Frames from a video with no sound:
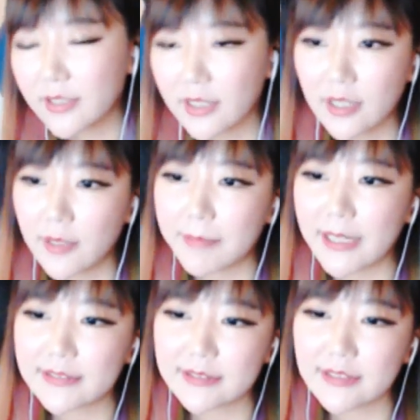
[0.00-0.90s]
But
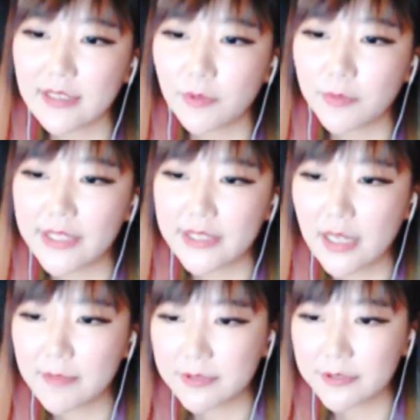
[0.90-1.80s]
when it comes
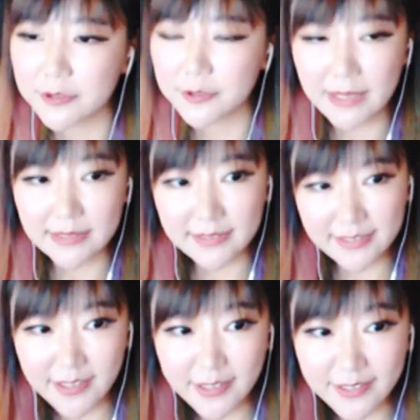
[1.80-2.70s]
to my skill,